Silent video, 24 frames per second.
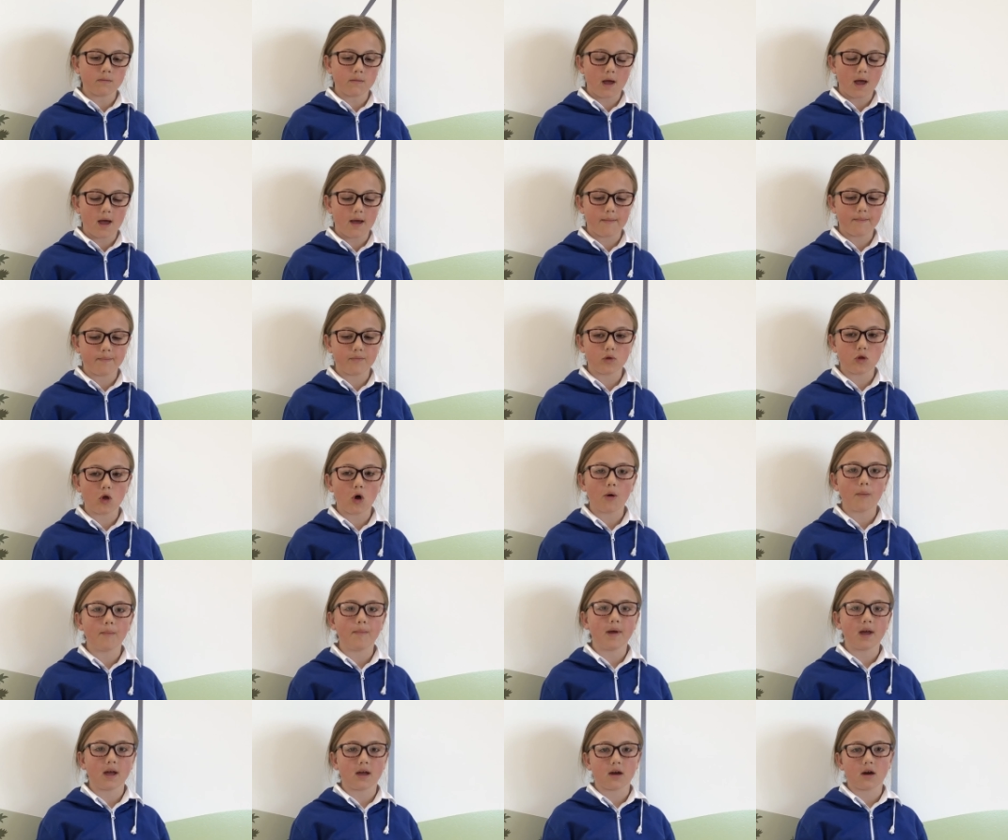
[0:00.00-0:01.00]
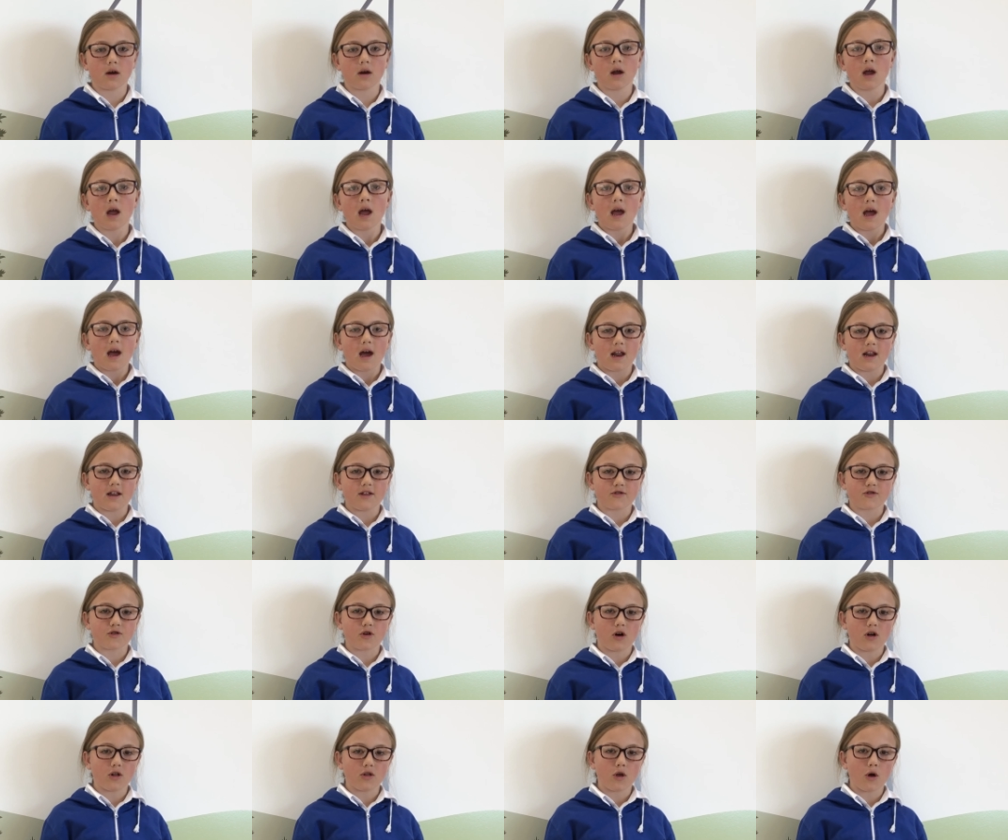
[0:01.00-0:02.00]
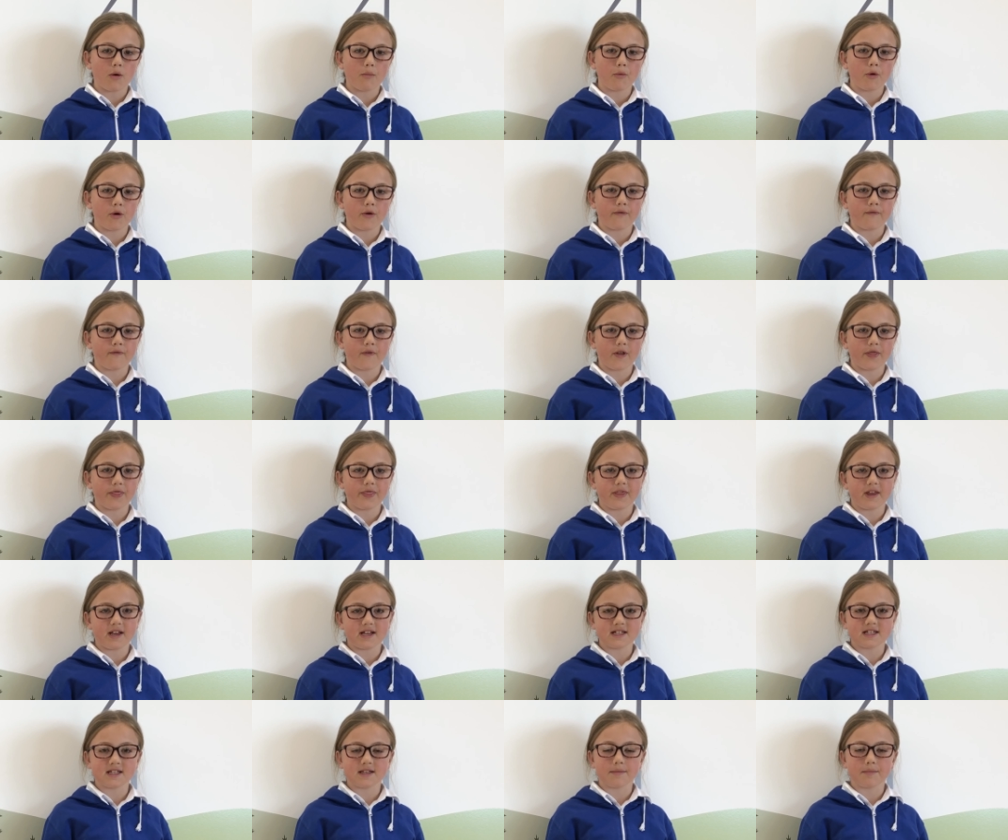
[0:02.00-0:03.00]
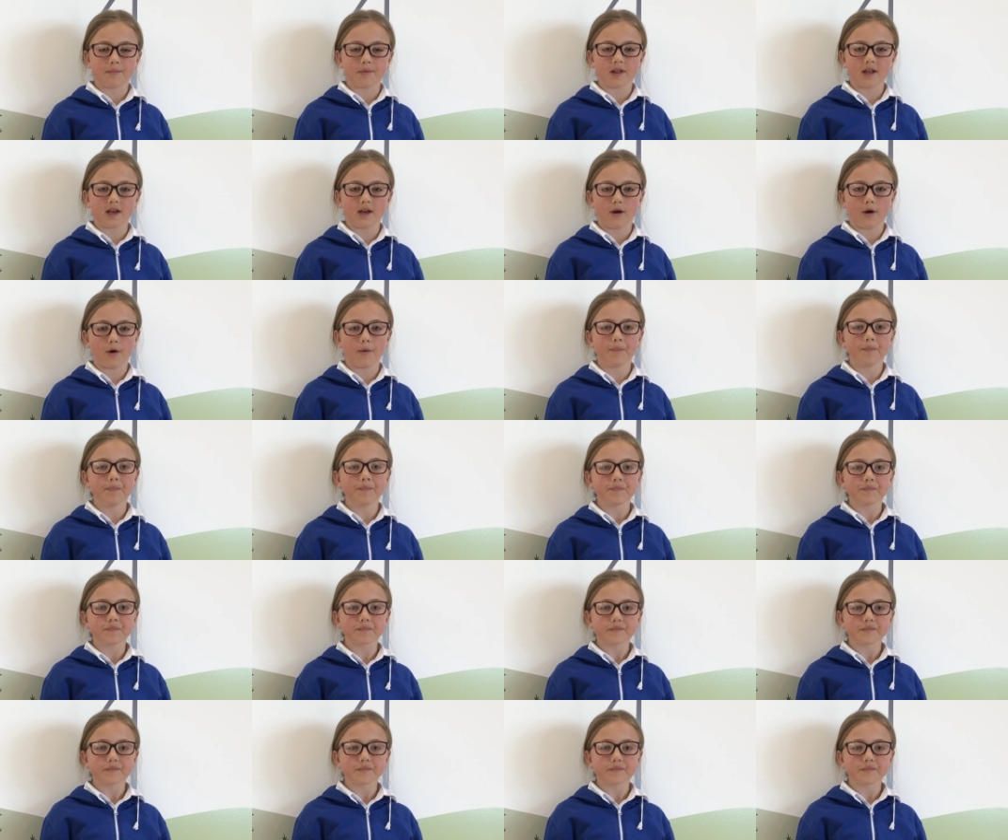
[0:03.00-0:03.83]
um, lot bigger and it's got a lot more fun things to play on.